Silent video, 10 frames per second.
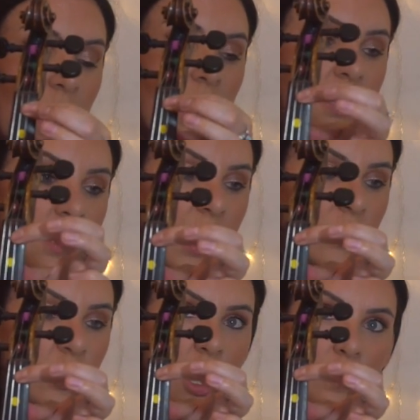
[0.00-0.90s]
A is an A
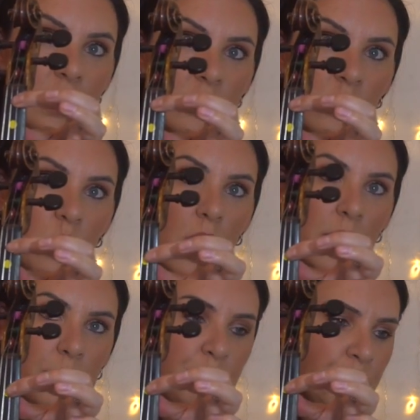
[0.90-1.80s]
sharp, so that's a
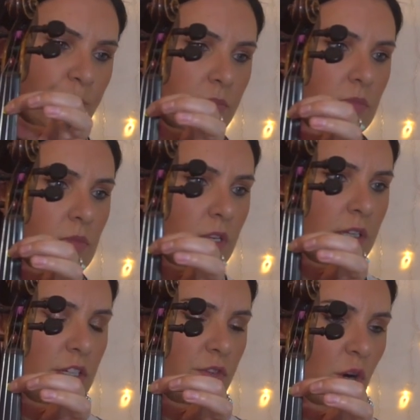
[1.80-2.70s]
1.
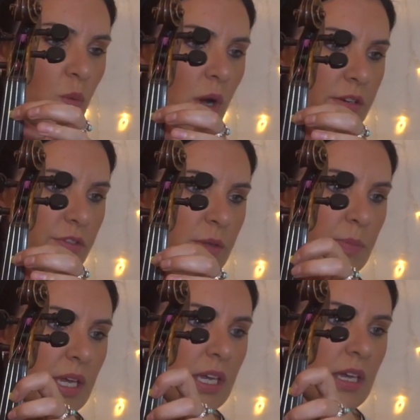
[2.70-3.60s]
Then you've got a 1 for the
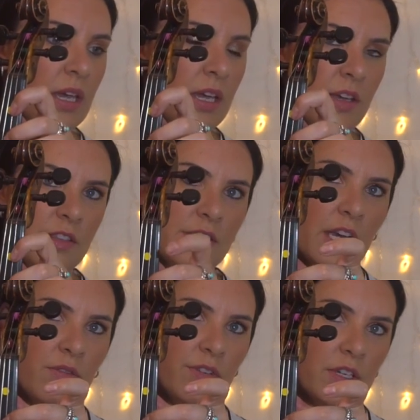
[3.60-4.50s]
B. The
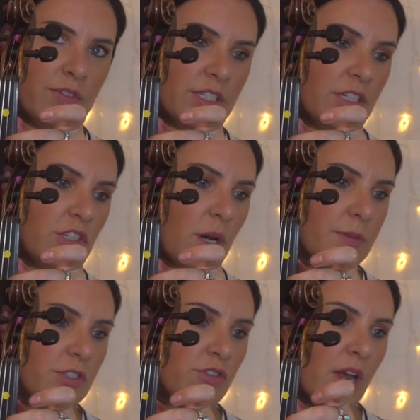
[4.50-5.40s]
second finger for C sharp
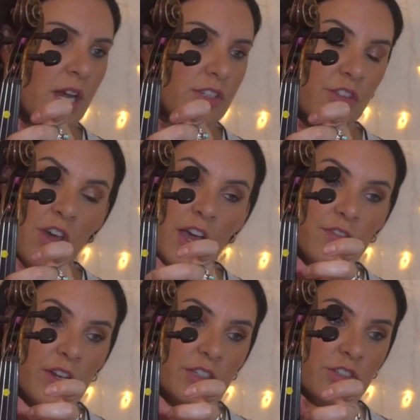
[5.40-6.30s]
is stretched. The third
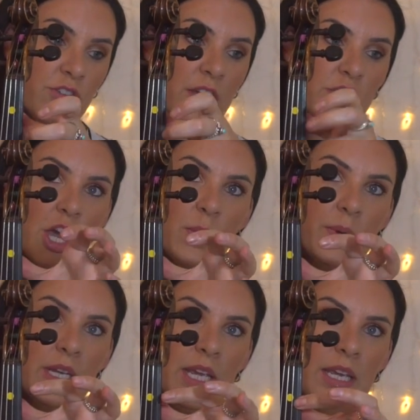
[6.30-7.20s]
finger is stretched,
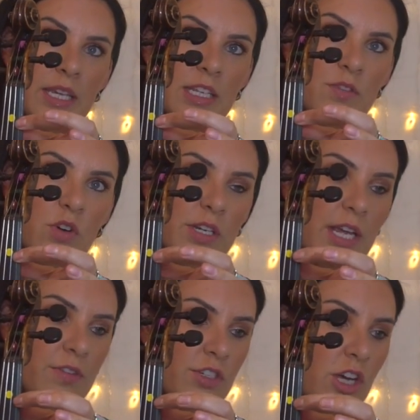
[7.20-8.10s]
open E, and then you've got an
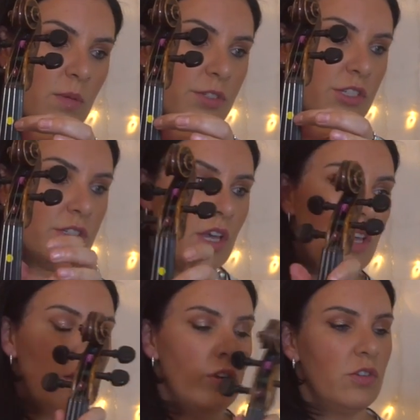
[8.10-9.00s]
F sharp, which is
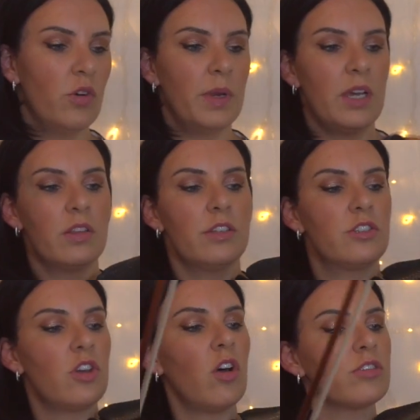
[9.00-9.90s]
normally on the
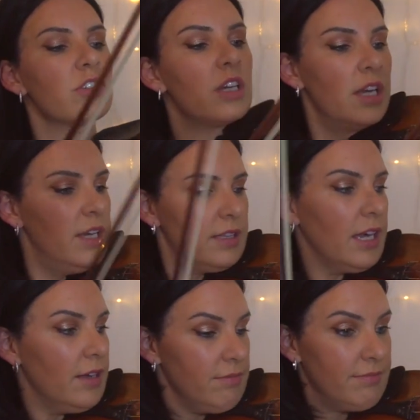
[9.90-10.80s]
dot.
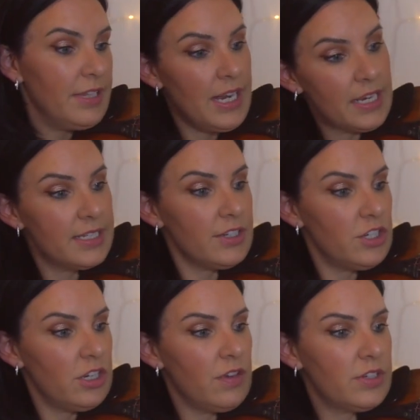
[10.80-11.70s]
The next
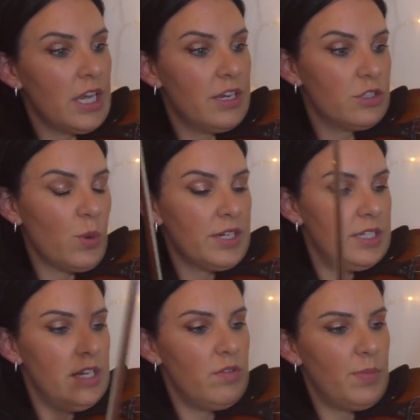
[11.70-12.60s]
section after that at
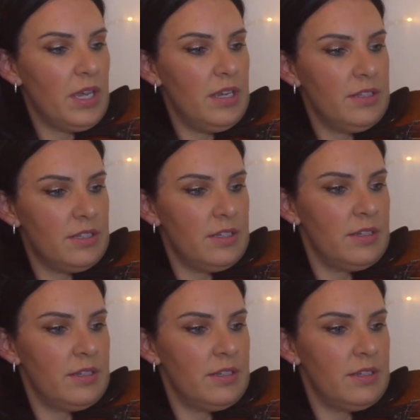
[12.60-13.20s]
20 repeats.